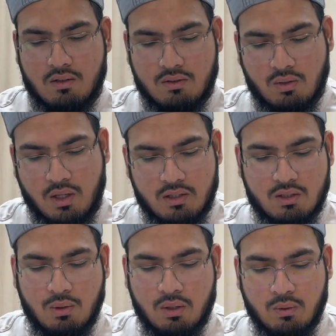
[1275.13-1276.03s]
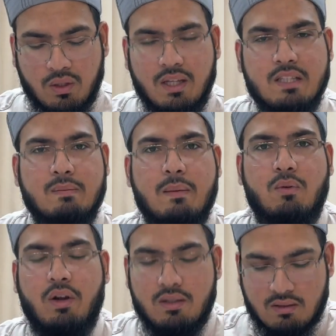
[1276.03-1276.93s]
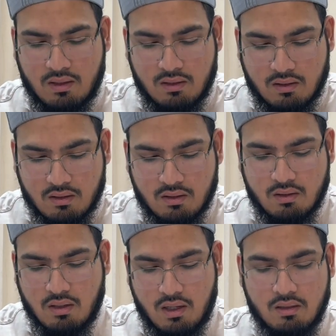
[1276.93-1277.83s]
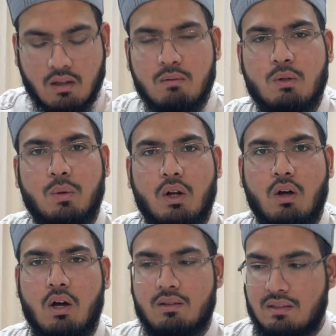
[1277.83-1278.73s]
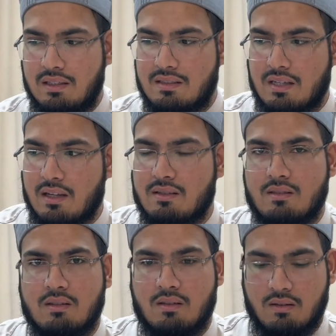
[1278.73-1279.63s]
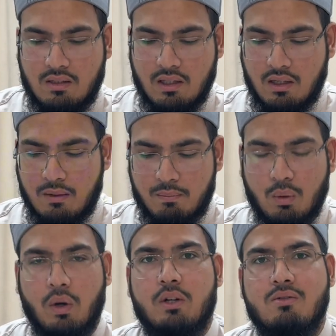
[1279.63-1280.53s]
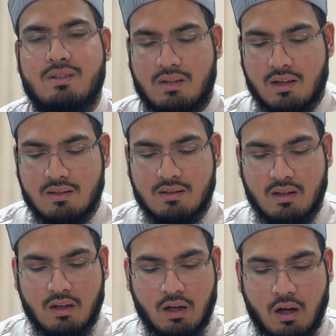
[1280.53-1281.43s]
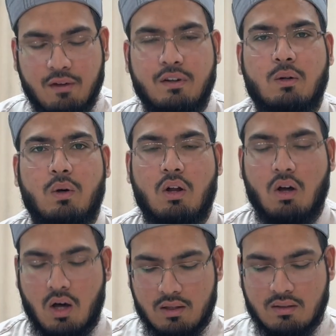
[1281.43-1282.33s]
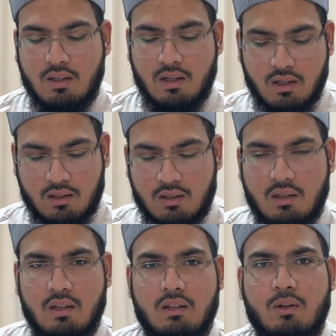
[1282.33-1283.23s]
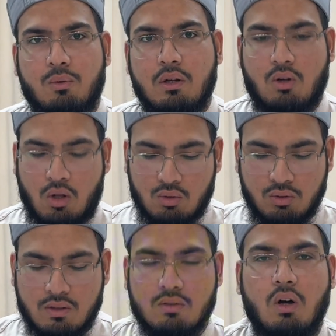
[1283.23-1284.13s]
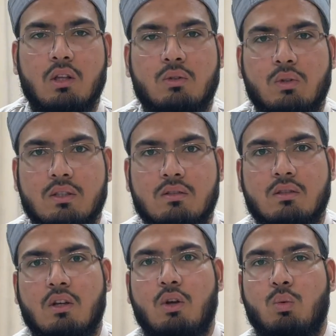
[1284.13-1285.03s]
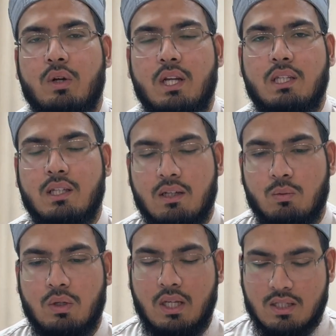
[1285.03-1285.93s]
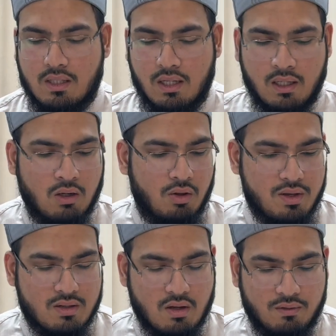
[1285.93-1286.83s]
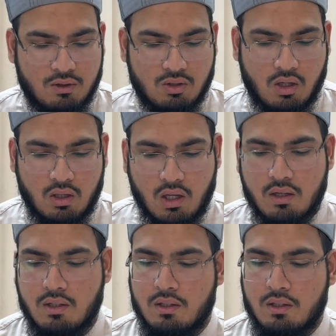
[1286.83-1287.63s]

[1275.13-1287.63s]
so that student, when he is memorizing Nadam al-Waraqāt, the text, the poetical text of Al-Waraqāt, they recall who the scholar was, what he did, what he studied, all that stuff, inshallah,